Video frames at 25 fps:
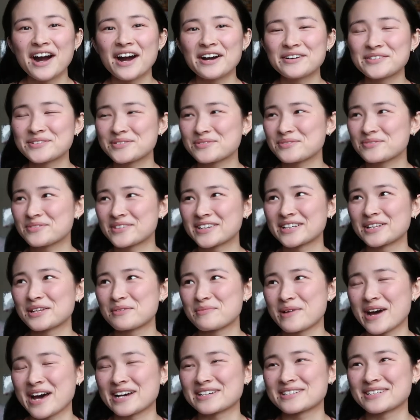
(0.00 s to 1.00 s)
I was
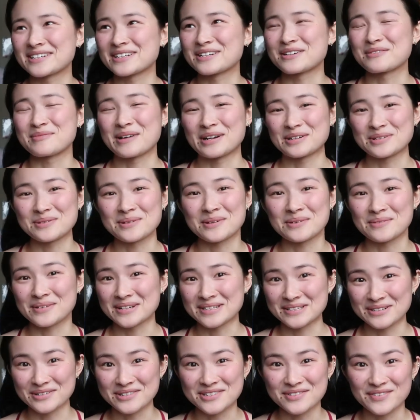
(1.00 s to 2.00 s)
really passionate about doing
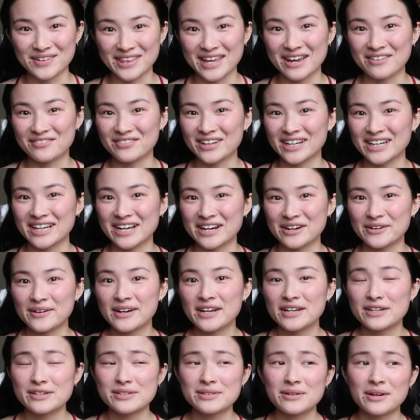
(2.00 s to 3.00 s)
research for that video,
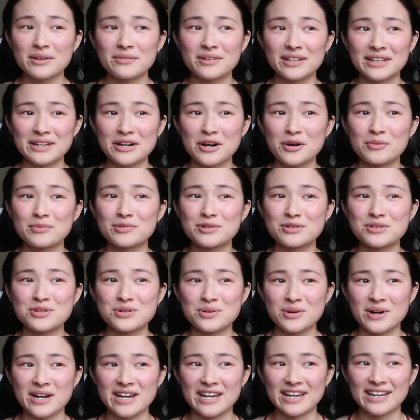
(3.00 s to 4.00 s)
so I really hope you
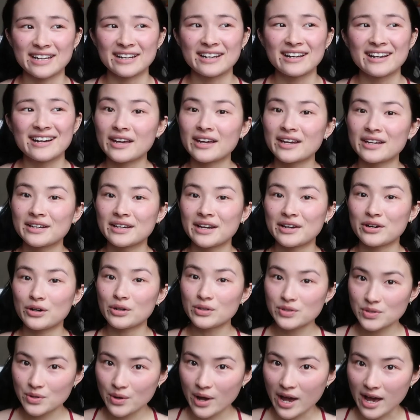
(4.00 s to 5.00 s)
enjoy it. And I
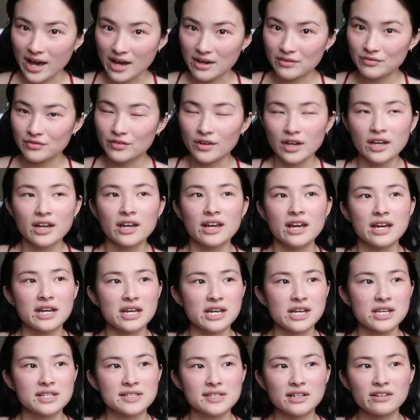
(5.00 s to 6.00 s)
also have
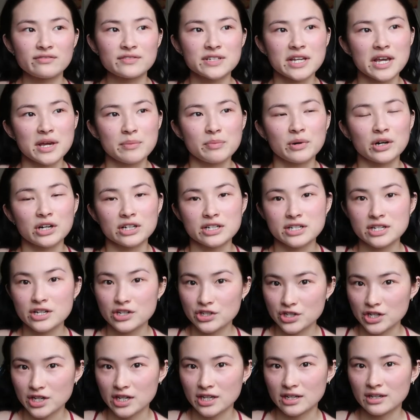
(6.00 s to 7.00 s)
a self-tape
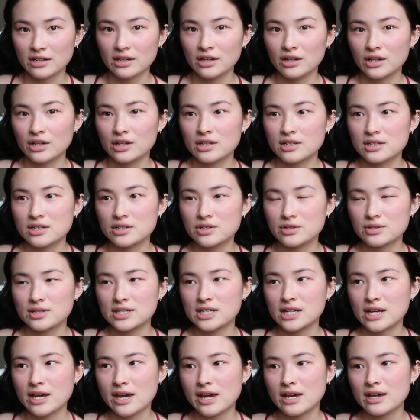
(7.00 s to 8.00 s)
audition to do
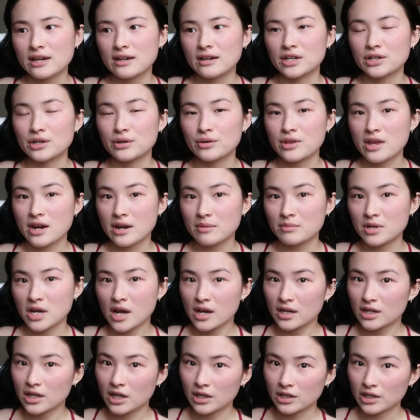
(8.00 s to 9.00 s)
today. I know that I'm
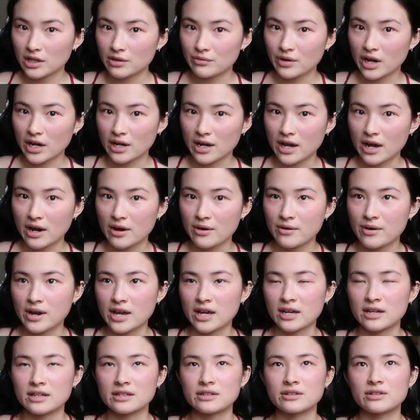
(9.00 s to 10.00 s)
not in LA right now
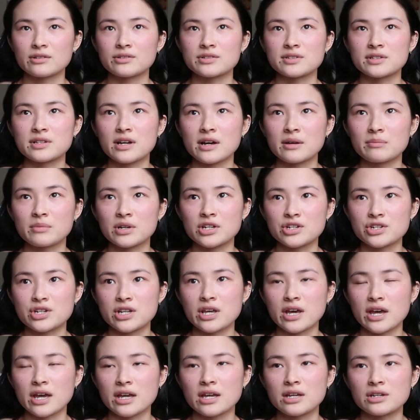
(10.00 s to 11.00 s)
and there's not much
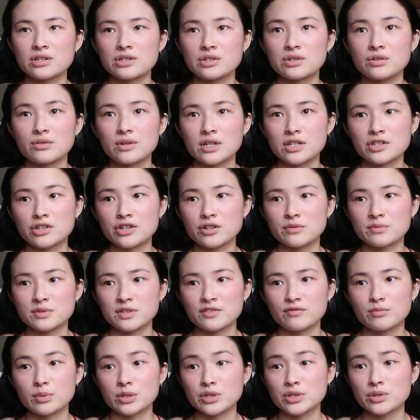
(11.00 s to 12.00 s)
that I can do in
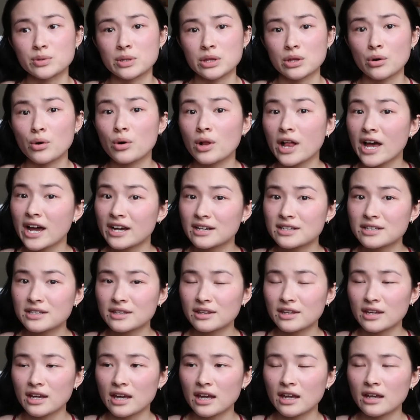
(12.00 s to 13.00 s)
terms of pursuing the whole
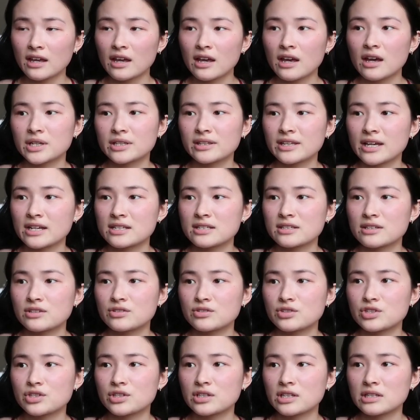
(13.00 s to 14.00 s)
acting thing, but that
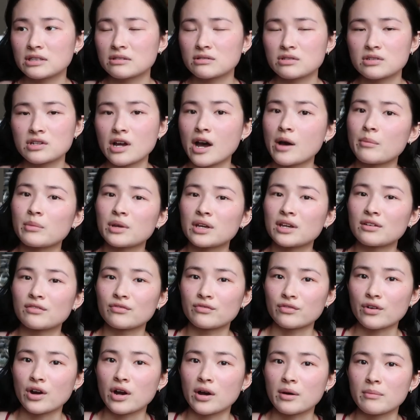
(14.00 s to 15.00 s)
shouldn't stop me
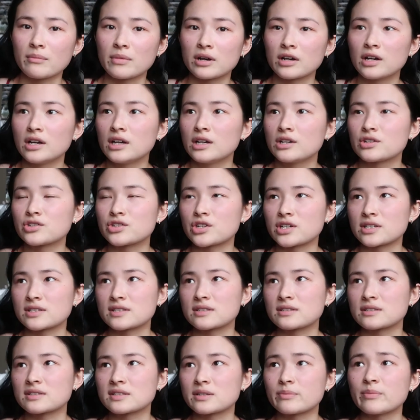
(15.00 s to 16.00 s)
from
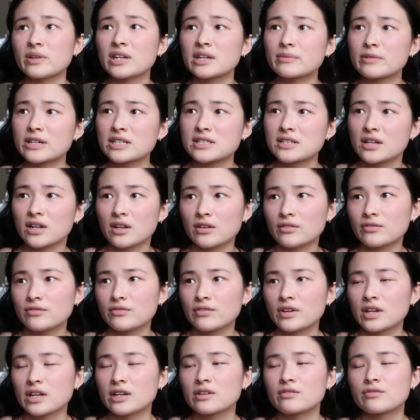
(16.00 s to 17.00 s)
just submitting myself
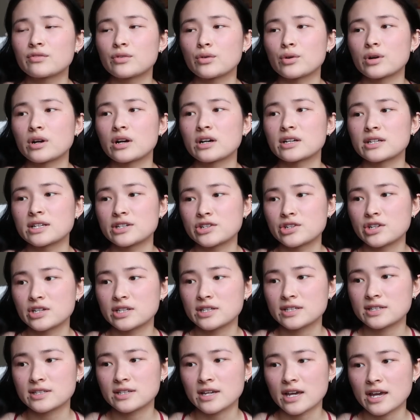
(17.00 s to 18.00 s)
for
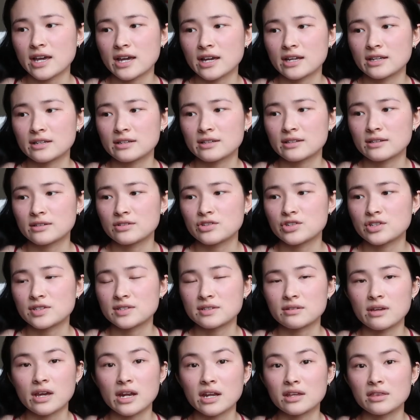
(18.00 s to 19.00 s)
auditions and
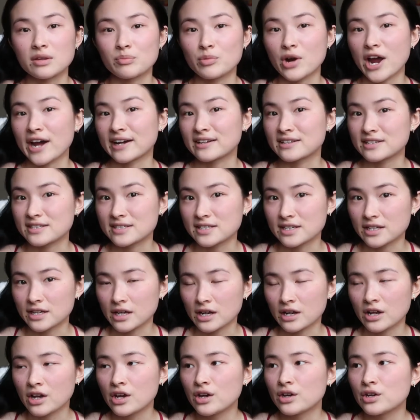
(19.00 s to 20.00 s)
just getting the practice
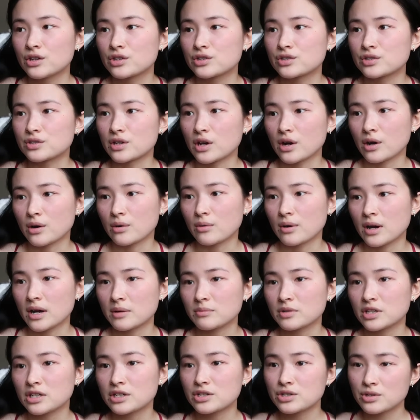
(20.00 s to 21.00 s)
in. So
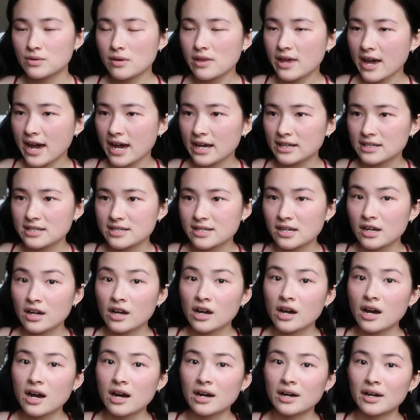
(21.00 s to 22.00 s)
I'm gonna do that,
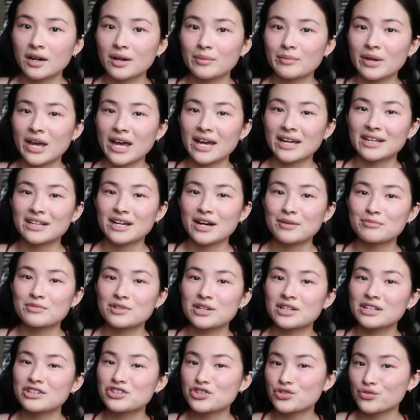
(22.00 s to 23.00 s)
and
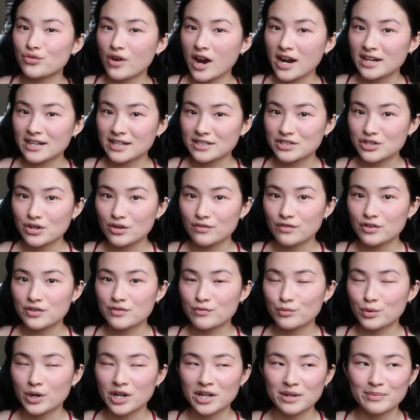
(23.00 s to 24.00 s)
I'm gonna try not to
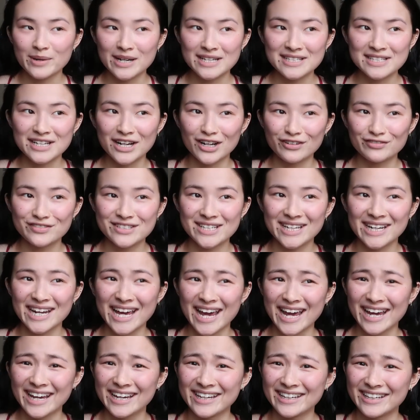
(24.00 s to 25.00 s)
overwork myself
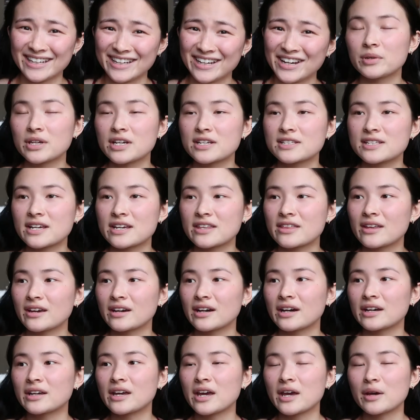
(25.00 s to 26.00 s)
today because I
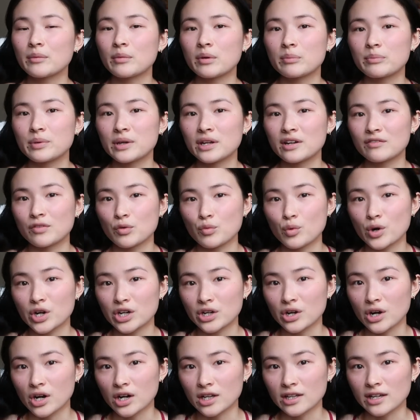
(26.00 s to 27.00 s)
think I am a bit of a
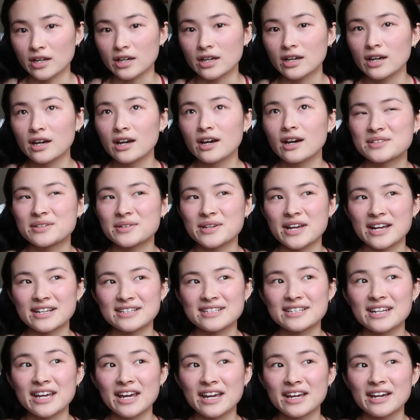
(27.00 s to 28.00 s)
workaholic. So yeah,
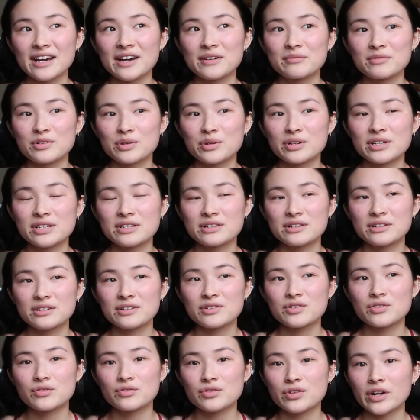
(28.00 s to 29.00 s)
today I'm going
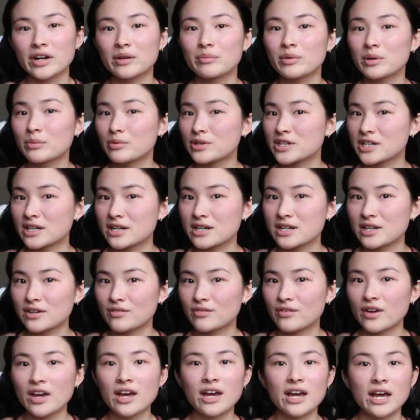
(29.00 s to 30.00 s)
to try to be
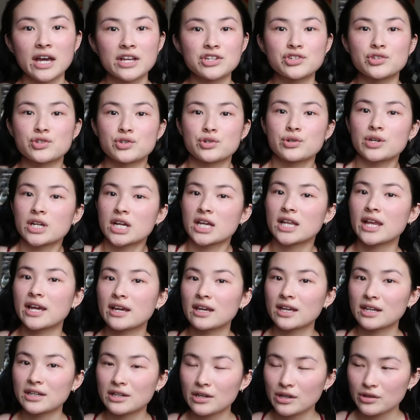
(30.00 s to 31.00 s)
productive and just treat it
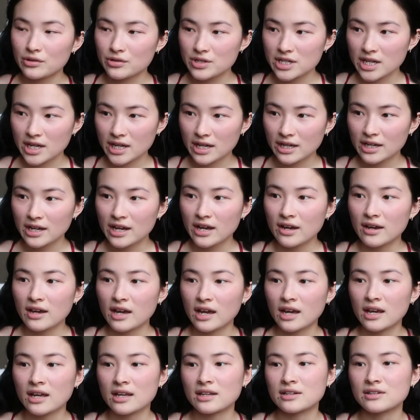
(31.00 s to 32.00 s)
like any other day,
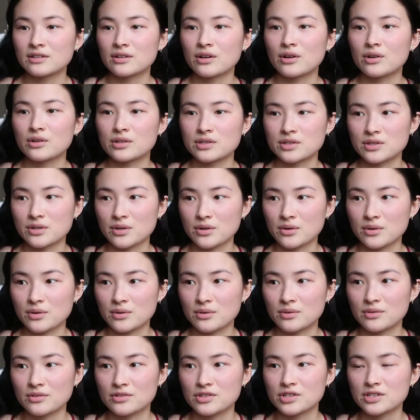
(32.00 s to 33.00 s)
and
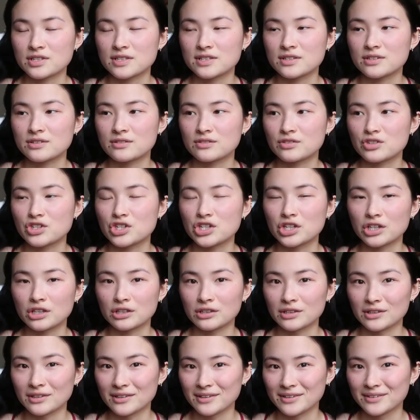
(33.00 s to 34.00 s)
also just
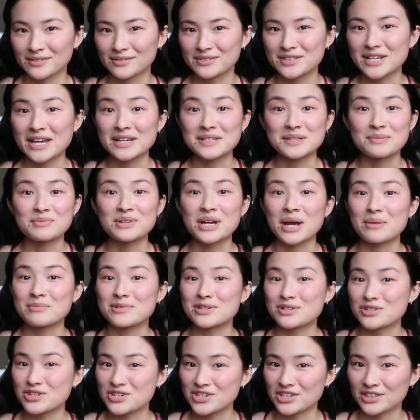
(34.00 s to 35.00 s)
chill, take some time
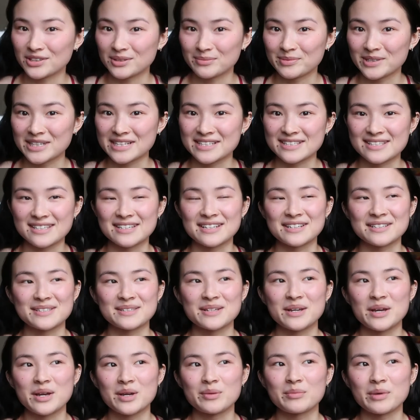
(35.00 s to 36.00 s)
to chill because it
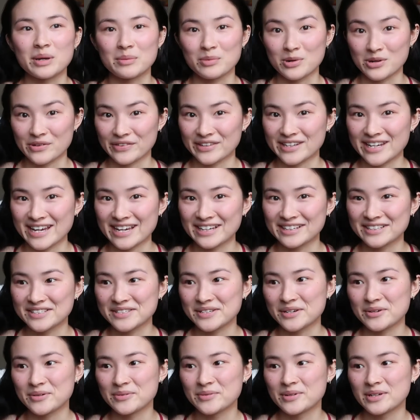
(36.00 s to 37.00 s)
is my birthday,
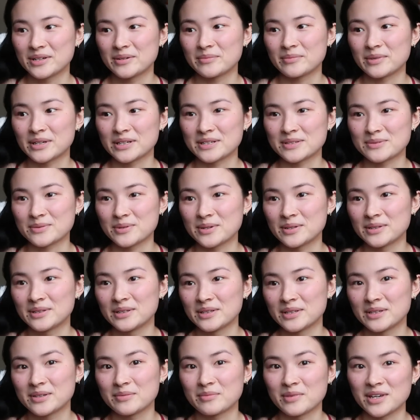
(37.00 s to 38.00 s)
so might as well
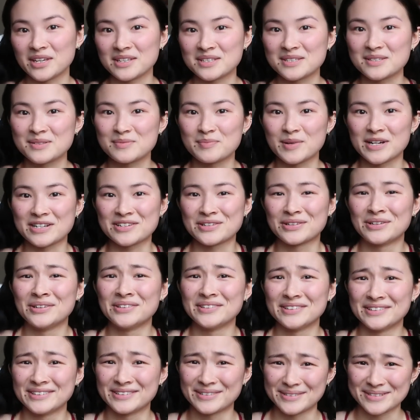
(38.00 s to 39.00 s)
make it
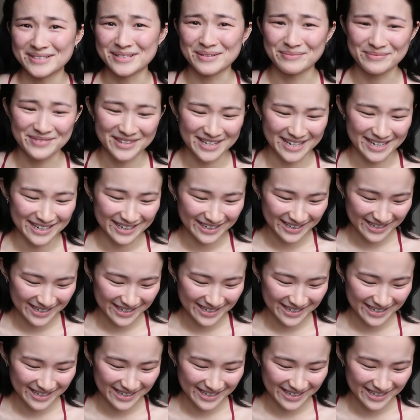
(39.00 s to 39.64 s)
special or something.